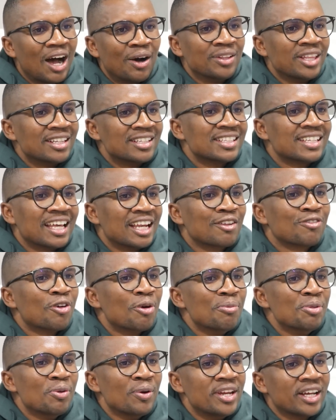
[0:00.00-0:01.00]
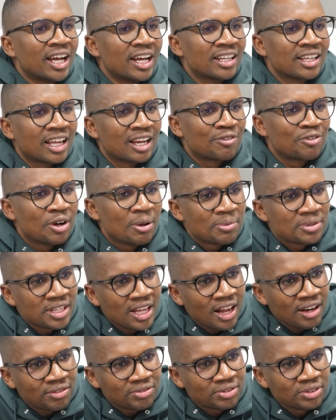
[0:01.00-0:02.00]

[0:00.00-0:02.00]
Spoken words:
how does he get it for me when he can't get it for himself?